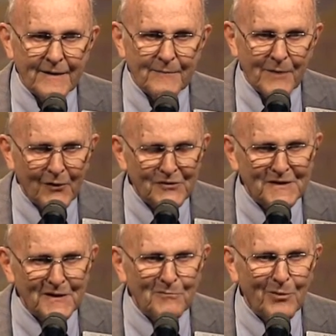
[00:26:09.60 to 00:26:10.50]
most
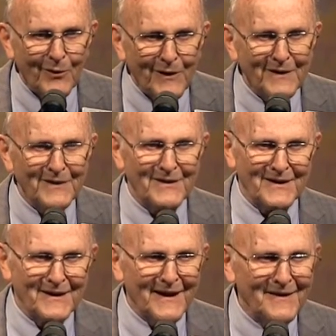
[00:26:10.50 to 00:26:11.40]
important,
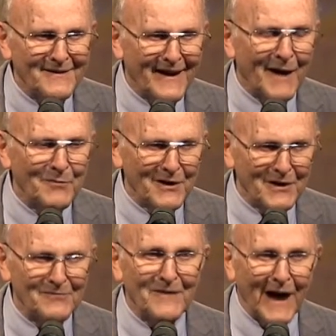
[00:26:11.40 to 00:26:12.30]
I'm
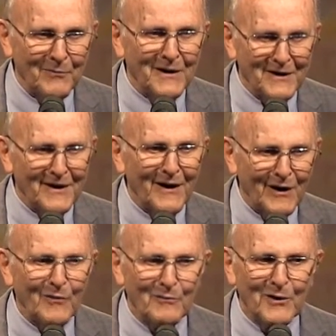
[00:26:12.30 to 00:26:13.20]
gonna call
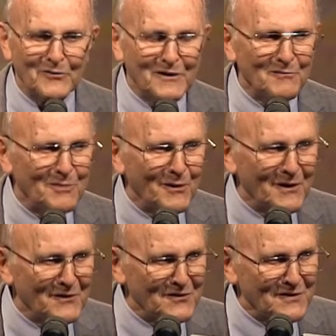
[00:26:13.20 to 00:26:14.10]
them the most
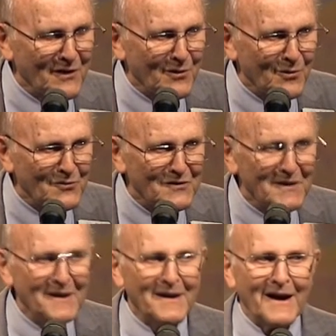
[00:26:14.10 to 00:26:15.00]
important souls,
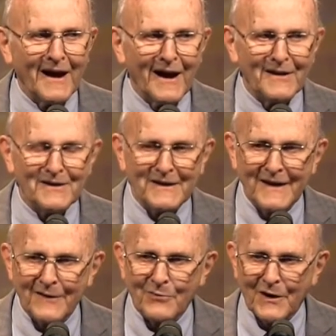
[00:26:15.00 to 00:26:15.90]
to
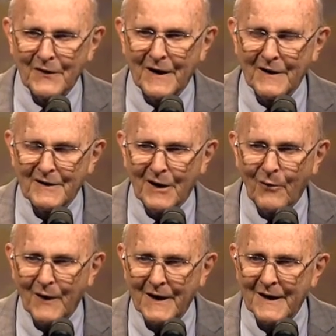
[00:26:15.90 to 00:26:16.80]
get where they're
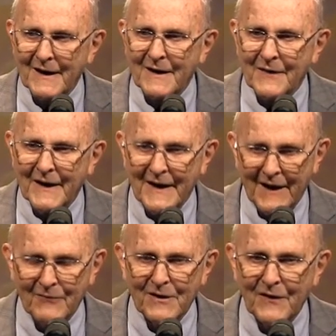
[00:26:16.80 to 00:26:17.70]
going, then
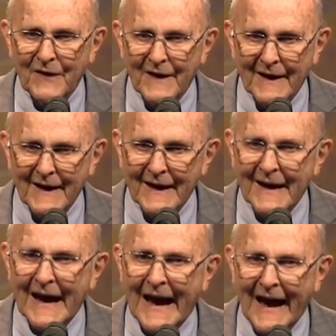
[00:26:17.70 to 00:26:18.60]
everything
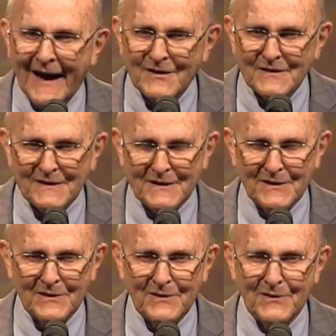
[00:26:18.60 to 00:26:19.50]
has
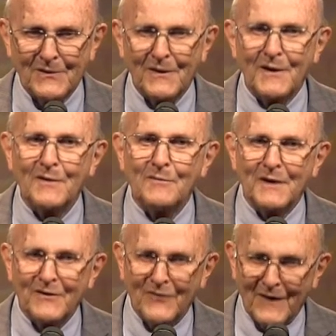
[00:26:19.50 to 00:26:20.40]
to
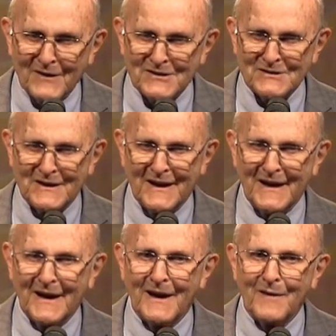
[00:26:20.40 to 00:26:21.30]
be
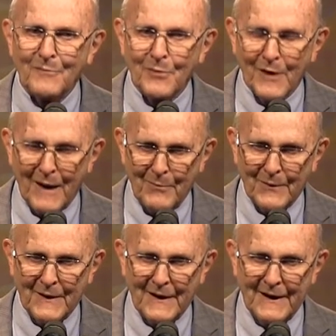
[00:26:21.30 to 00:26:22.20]
functioning
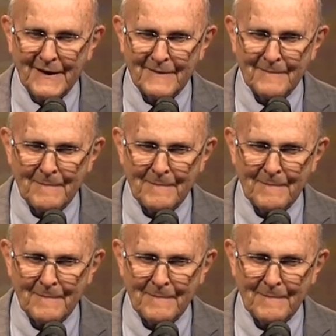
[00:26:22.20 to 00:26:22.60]
properly.